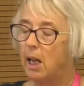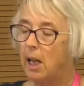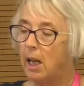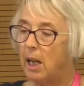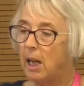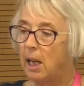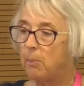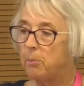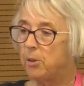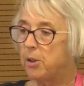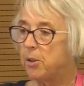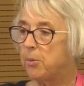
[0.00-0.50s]

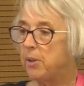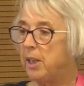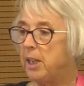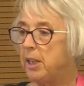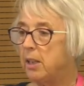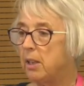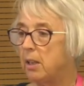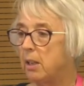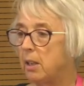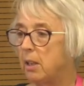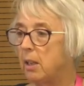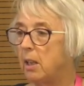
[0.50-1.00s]
between
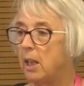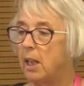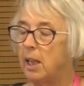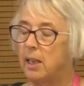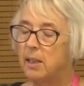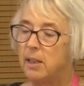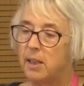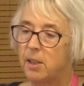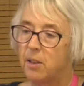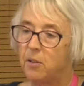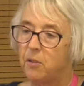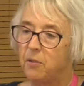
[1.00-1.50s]
her
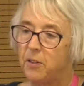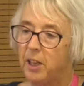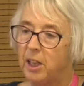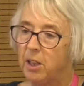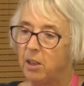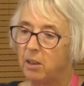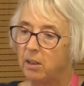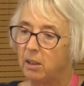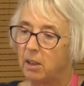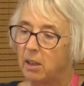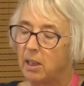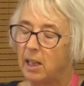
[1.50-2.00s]
and
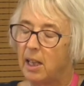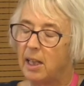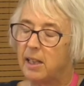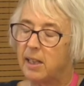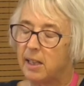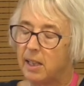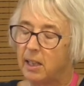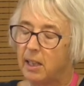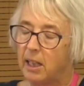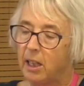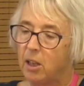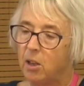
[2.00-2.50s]

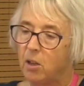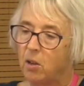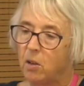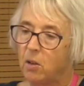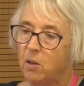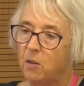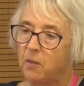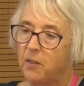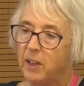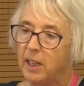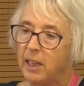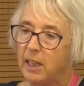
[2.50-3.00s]
Sidney
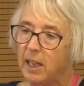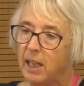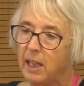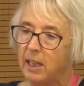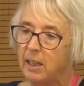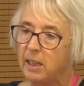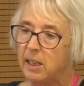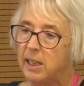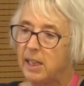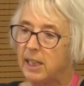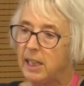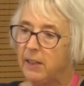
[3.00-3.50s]
Colvin
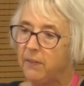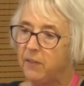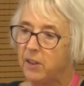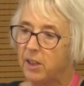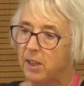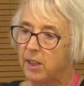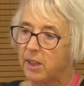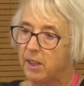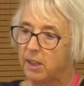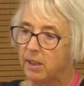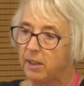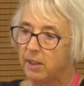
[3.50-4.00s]
and the
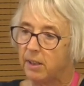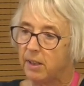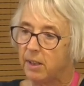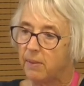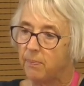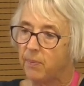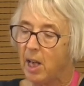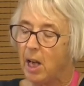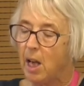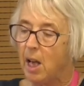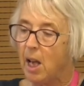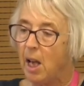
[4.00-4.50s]
Stevensons.
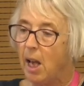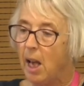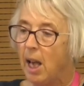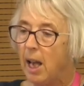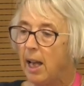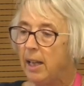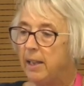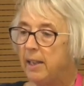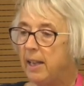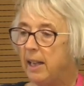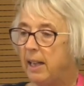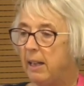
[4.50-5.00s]

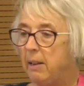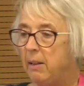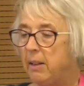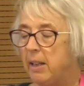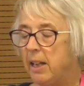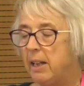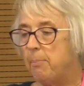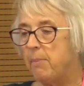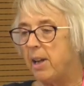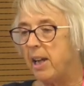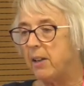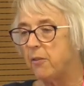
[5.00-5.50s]
And
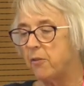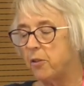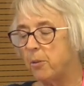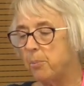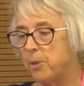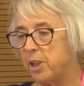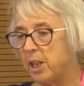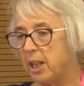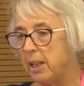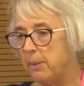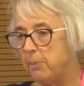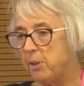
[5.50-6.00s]
they met from
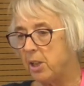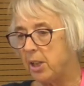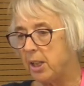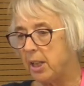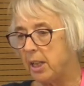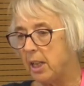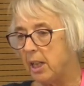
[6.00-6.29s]
time to